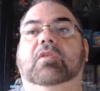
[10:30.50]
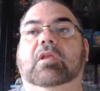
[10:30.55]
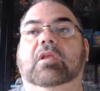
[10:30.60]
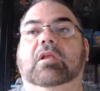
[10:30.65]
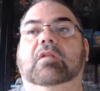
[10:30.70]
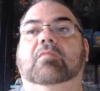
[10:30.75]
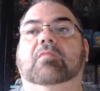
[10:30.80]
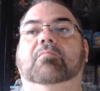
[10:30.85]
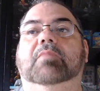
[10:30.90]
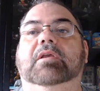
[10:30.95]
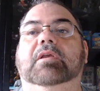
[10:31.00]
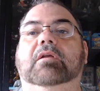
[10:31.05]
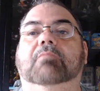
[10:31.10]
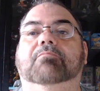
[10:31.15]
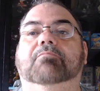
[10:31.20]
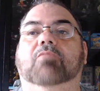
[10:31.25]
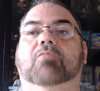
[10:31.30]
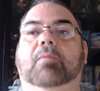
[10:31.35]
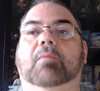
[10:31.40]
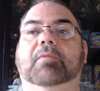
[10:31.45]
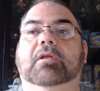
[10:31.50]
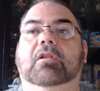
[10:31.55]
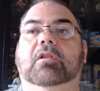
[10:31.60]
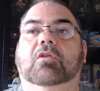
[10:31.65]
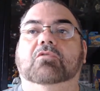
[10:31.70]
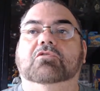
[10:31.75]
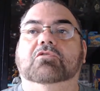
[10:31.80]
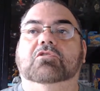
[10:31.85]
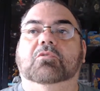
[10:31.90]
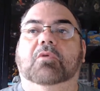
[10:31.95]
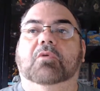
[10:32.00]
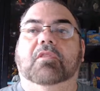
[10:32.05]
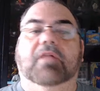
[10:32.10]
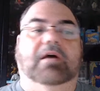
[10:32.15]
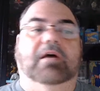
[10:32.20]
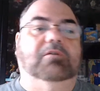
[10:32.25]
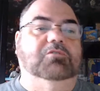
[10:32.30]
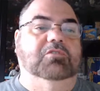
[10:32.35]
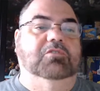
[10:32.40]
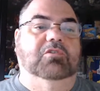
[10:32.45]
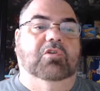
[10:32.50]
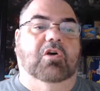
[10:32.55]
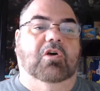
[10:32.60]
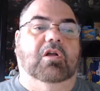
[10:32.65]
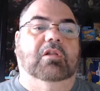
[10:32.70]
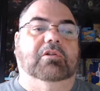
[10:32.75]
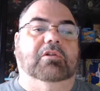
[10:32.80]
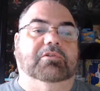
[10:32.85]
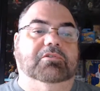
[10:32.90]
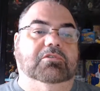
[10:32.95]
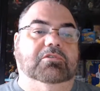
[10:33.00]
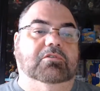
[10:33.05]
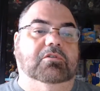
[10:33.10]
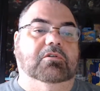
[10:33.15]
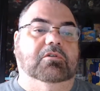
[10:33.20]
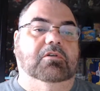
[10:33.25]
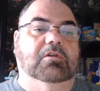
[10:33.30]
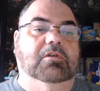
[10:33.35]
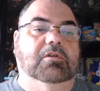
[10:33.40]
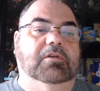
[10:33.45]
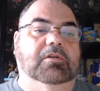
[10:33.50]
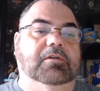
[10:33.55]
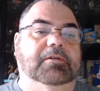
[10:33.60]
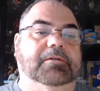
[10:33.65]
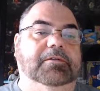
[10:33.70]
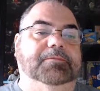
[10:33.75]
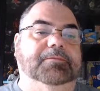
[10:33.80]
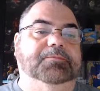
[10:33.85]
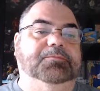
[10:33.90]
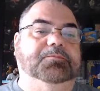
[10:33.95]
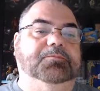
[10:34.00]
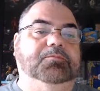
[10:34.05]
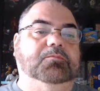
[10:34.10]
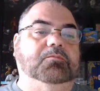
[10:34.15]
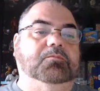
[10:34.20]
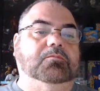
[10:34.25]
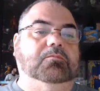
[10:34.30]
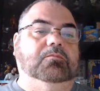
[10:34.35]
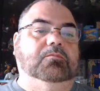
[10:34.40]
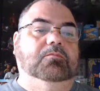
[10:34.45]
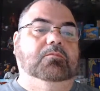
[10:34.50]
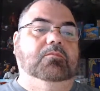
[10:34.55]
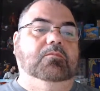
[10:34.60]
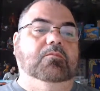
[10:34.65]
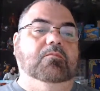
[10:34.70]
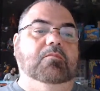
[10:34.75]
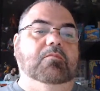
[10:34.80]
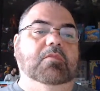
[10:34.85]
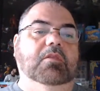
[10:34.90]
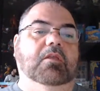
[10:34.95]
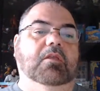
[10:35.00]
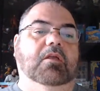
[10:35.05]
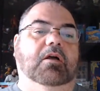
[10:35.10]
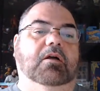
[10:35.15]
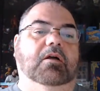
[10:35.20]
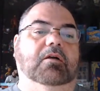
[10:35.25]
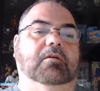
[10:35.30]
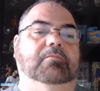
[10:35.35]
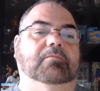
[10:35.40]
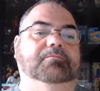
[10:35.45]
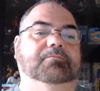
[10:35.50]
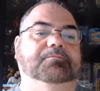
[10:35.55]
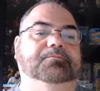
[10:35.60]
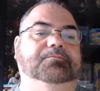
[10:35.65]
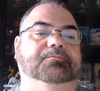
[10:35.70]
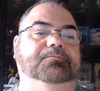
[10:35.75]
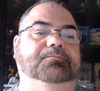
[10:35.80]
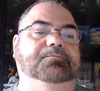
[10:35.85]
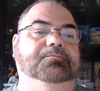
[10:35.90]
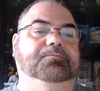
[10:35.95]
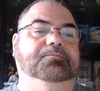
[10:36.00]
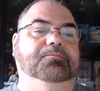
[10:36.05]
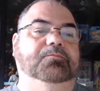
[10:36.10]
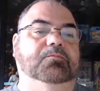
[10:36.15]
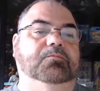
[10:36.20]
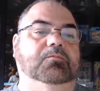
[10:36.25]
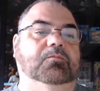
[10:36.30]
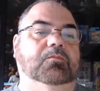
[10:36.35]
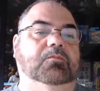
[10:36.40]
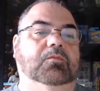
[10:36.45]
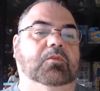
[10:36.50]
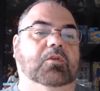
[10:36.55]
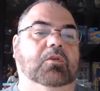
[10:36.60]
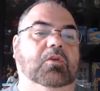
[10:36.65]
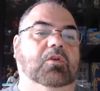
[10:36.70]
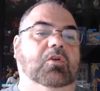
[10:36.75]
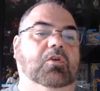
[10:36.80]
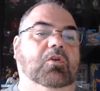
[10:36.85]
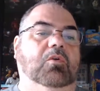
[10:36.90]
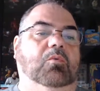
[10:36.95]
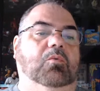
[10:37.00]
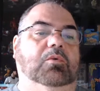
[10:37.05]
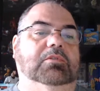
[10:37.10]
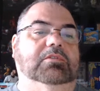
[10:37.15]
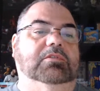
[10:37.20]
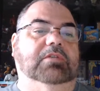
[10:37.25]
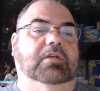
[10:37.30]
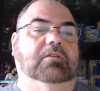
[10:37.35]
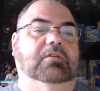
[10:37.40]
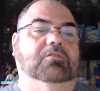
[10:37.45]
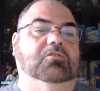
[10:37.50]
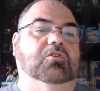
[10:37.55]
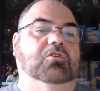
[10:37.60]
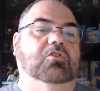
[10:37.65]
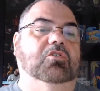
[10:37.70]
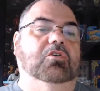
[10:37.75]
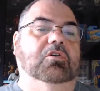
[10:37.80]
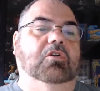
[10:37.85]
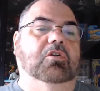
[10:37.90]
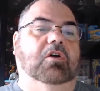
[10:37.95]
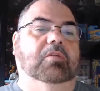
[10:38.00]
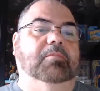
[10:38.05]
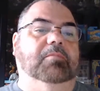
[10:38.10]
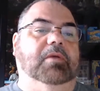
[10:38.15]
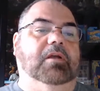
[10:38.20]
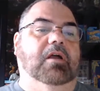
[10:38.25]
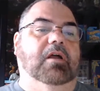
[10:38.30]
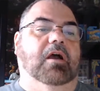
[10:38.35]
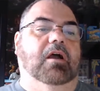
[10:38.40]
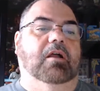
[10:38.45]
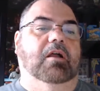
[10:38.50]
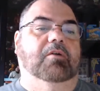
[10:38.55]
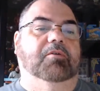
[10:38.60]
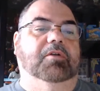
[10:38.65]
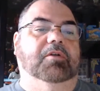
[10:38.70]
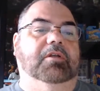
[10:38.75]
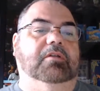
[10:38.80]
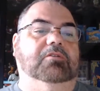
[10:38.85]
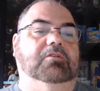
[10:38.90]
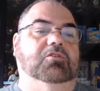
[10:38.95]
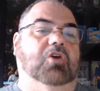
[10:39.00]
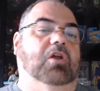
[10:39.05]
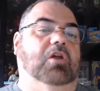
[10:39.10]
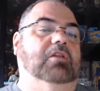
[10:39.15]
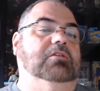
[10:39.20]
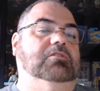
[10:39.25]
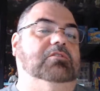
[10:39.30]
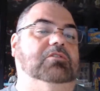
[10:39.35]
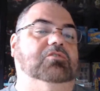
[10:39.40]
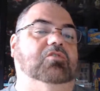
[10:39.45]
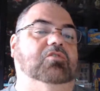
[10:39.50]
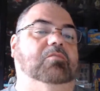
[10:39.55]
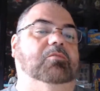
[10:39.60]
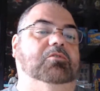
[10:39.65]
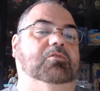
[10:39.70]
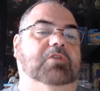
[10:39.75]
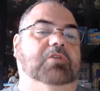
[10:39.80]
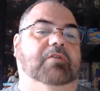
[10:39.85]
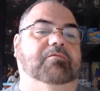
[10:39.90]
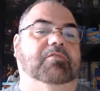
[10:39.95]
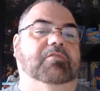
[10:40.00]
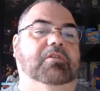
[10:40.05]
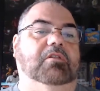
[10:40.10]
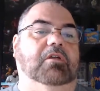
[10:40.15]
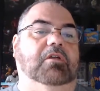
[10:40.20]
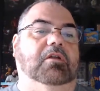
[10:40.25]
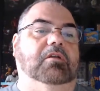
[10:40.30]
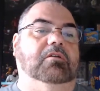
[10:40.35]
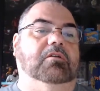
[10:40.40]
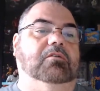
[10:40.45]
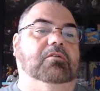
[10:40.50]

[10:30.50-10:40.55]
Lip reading: it'd be probably close to $1,000. What sells good on Macari? And Dolly says almost everything.